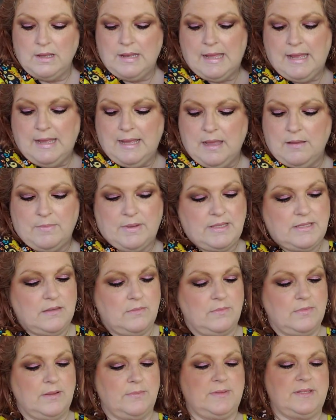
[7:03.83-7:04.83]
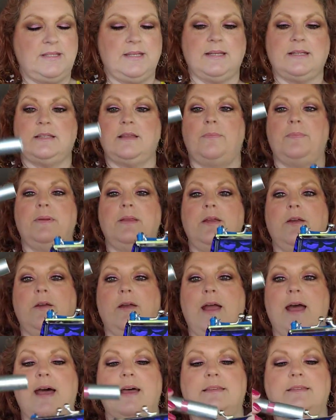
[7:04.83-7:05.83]
I got me some lipsticks up in here,
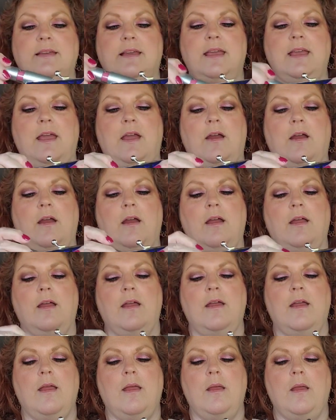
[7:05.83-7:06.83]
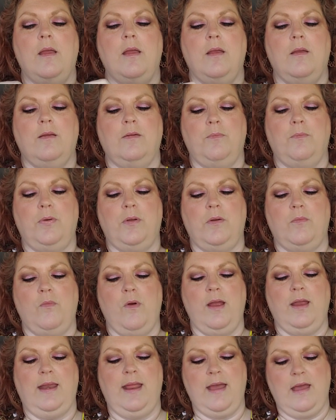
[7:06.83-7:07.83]
guys. Look at here. You put them
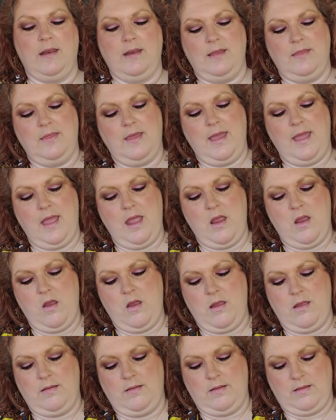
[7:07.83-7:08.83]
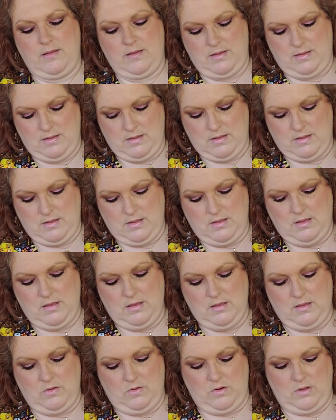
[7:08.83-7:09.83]
right down in there.
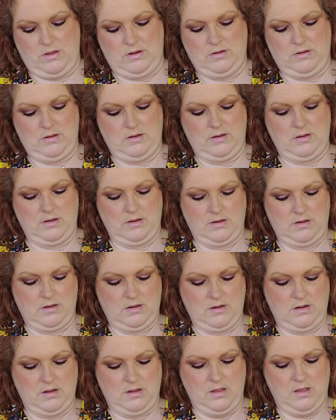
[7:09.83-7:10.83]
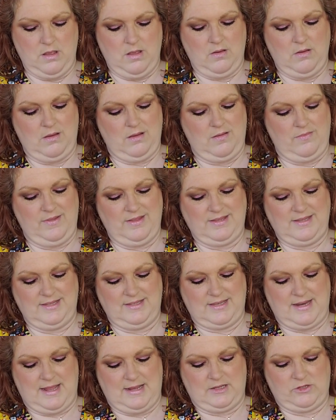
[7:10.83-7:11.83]
Hold on. Oh, this is
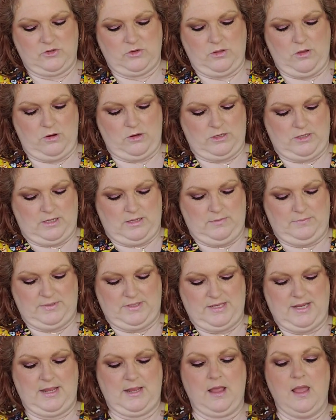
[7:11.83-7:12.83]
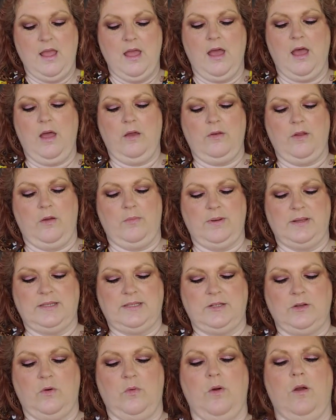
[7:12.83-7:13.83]
an extra large lipstick. Oh, no, but it
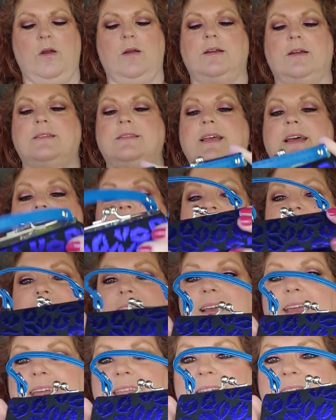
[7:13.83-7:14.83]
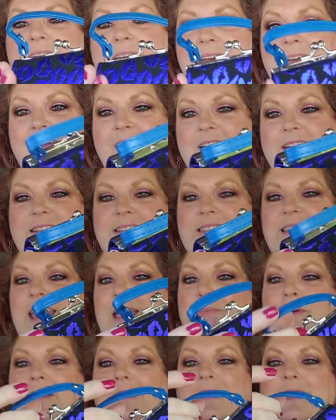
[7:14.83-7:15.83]
still works. Looky there. Just
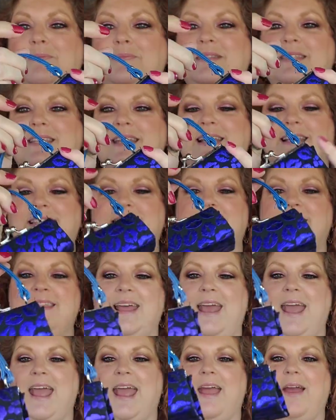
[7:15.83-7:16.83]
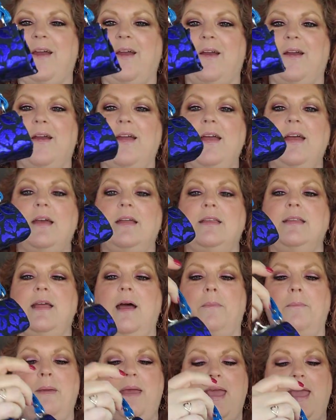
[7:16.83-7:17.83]
keep your lipsticks in there.
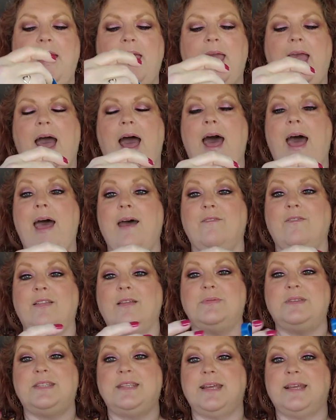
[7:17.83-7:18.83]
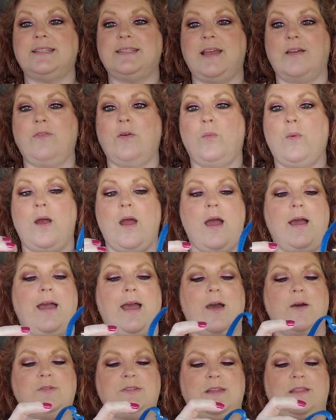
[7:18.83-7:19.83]
Now, me, I have lipsticks everywhere I
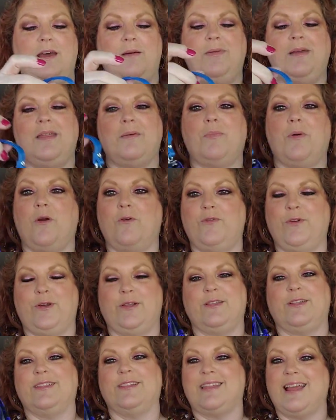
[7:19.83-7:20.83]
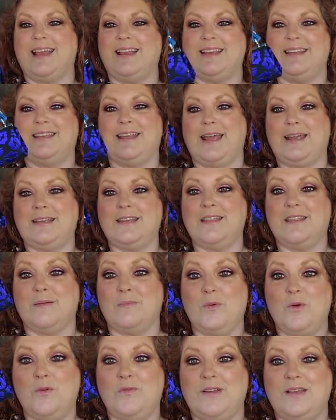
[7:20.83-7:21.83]
go, so that'd be the perfect little thing to take to the
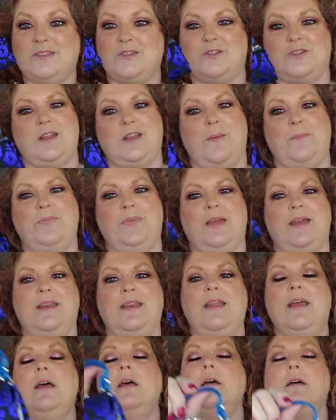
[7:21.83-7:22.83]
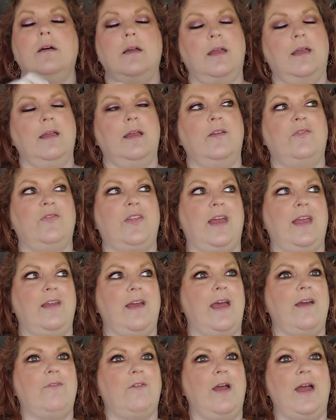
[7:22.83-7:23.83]
movies or something if they
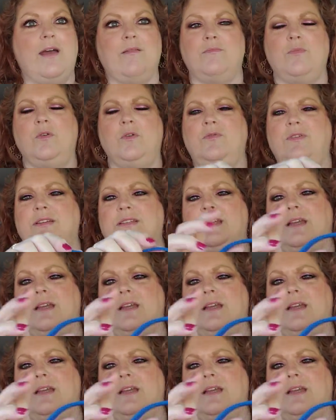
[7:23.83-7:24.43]
ever have movies